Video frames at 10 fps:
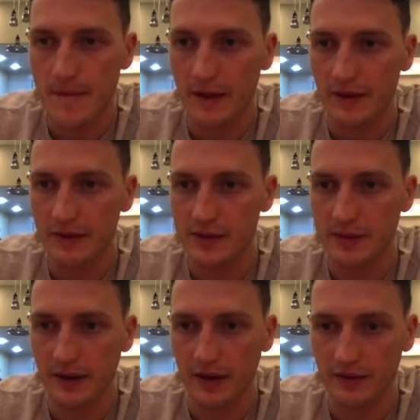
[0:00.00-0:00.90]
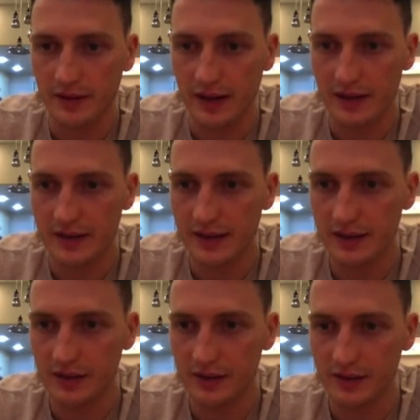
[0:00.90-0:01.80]
I think we spent
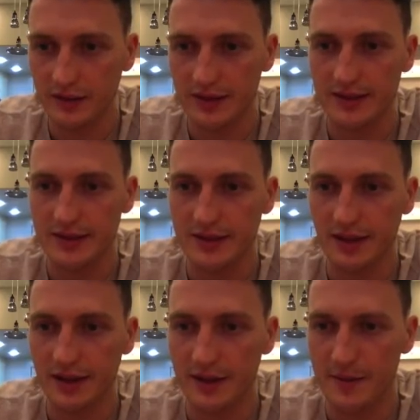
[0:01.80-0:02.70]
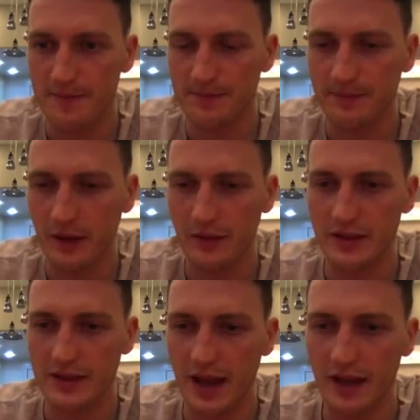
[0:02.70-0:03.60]
$118 on
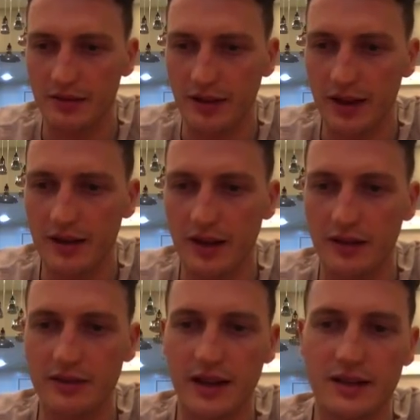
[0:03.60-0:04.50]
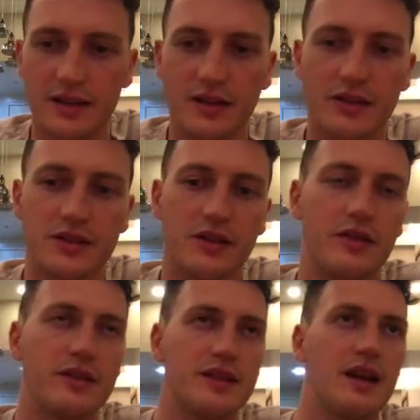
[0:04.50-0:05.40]
this ad, right? $118
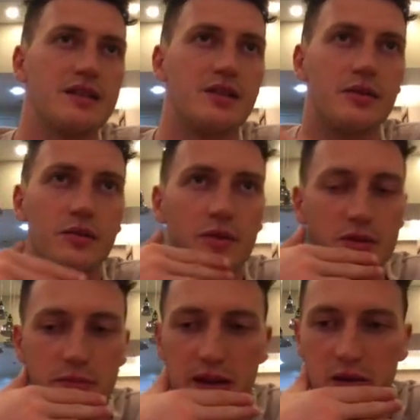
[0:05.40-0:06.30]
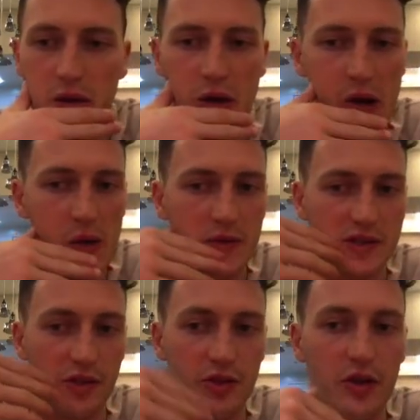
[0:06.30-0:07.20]
on this ad. So we've spent
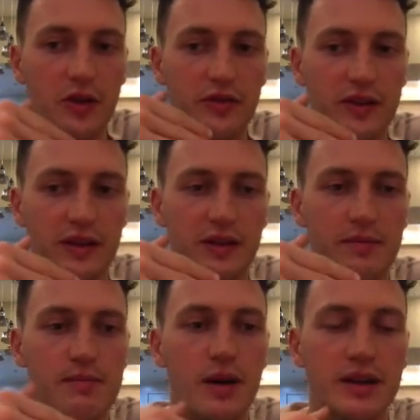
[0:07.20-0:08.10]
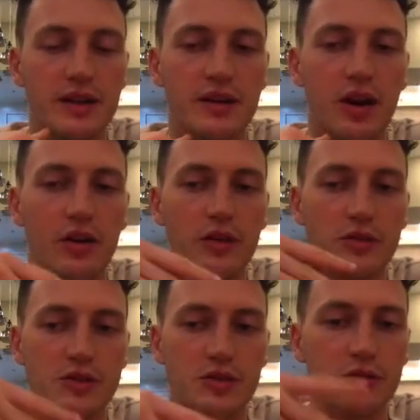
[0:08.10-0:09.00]
almost a third of the money on
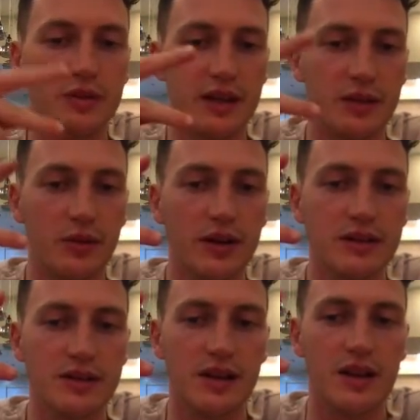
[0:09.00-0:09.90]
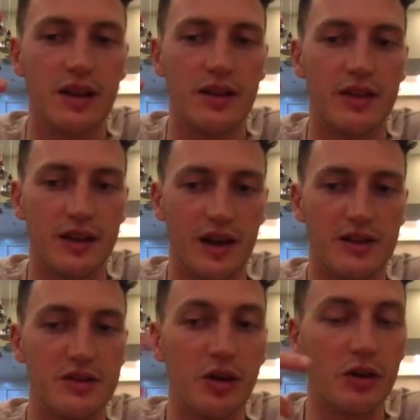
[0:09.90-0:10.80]
those 2 keywords that are
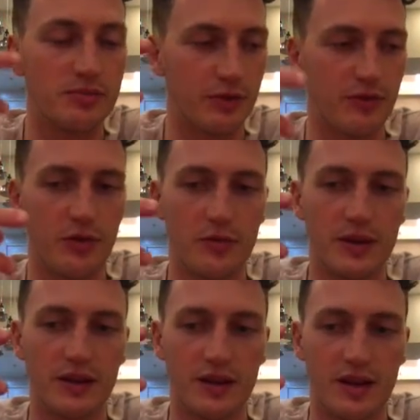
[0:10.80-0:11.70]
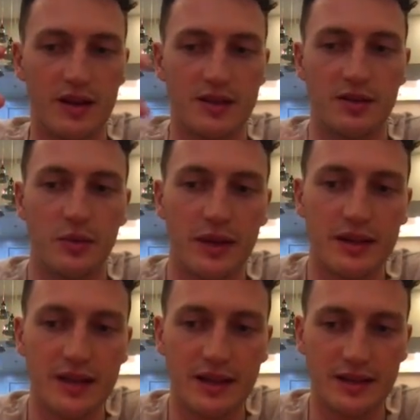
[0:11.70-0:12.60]
not performing. So we
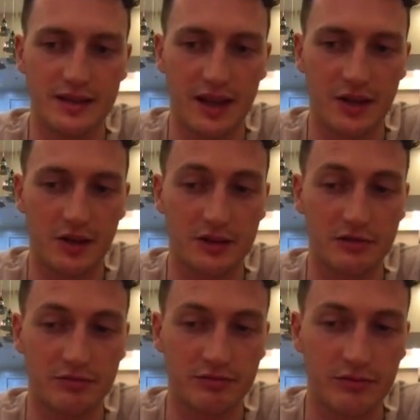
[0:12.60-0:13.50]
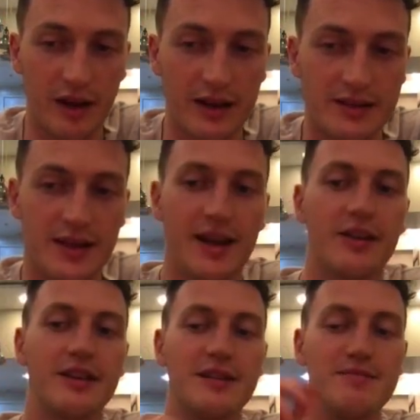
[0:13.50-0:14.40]
can take this ACOS right
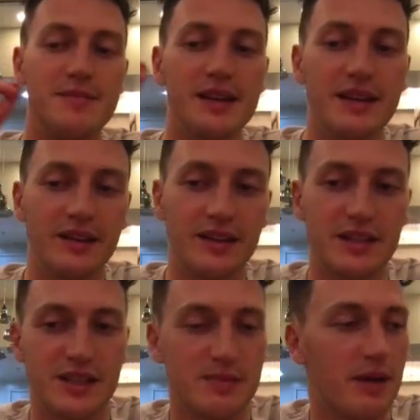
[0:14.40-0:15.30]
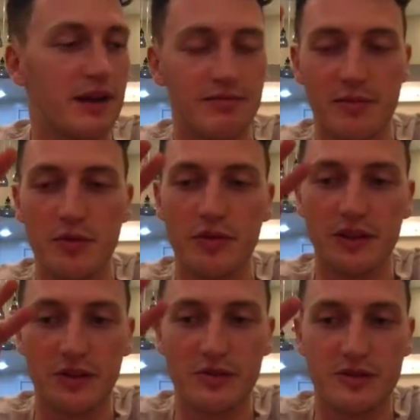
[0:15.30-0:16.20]
down immediately just by
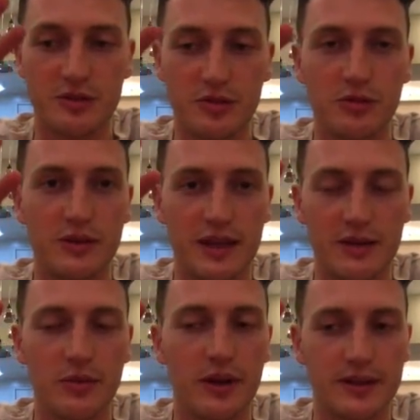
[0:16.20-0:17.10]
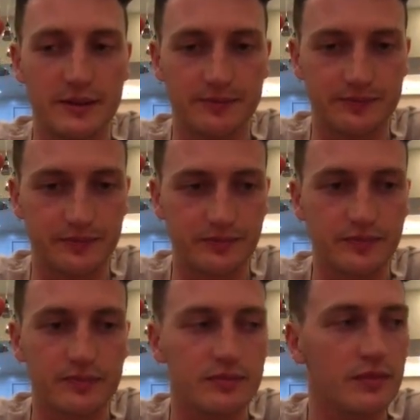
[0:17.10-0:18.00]
removing those 2 keywords.
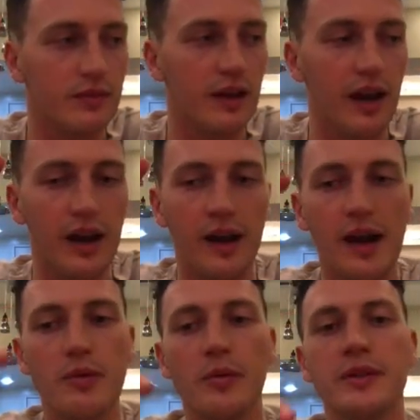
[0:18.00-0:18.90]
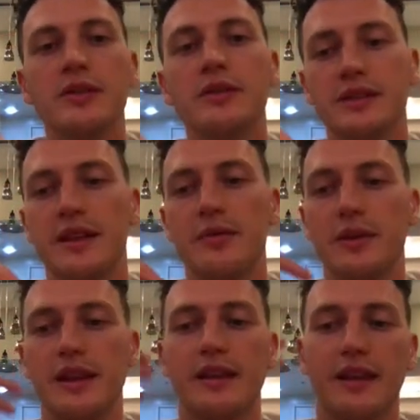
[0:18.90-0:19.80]
And what we do is then
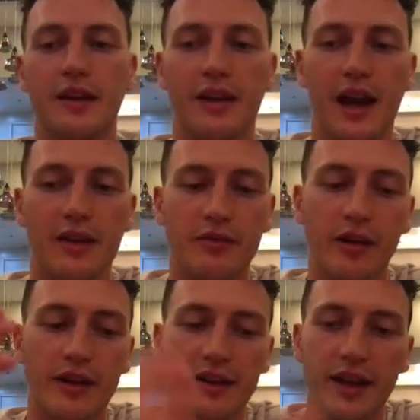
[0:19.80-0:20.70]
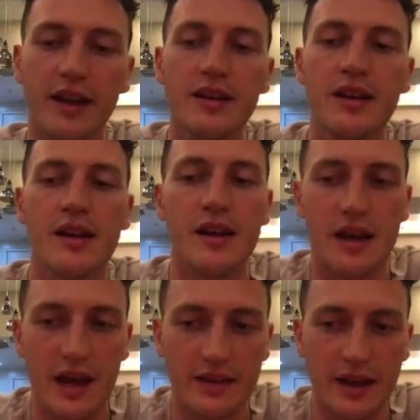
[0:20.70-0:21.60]
we let that ad run again,
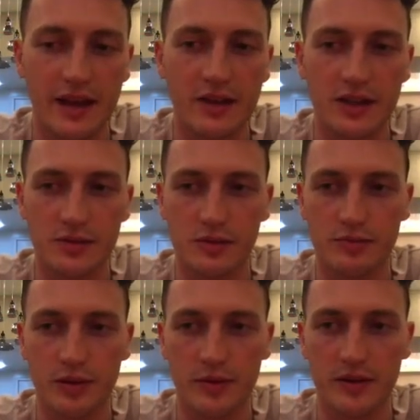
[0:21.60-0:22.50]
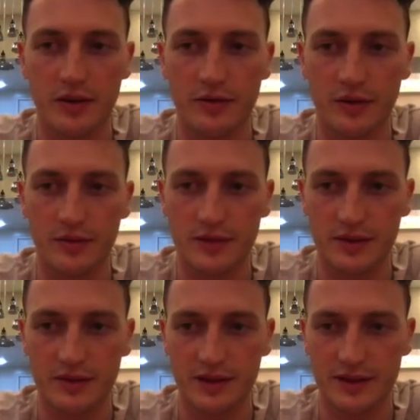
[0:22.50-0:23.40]
and the ACOS will probably go from,
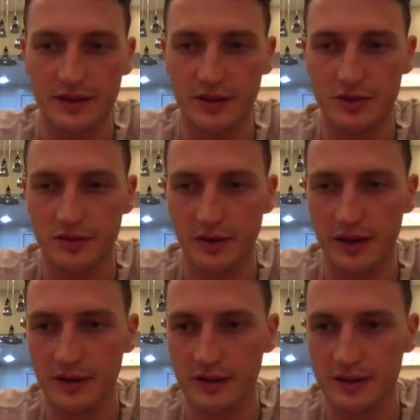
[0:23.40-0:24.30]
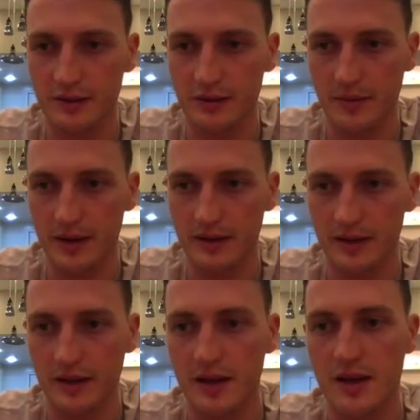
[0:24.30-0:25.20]
so that's not a true ACOS, so we'll go back to
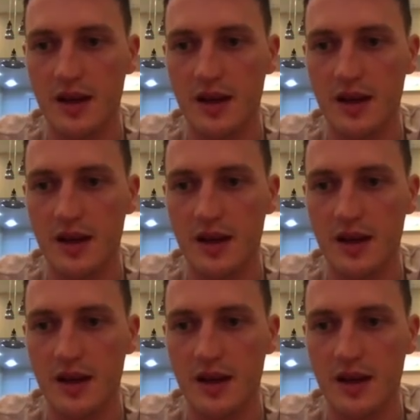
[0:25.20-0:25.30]
here.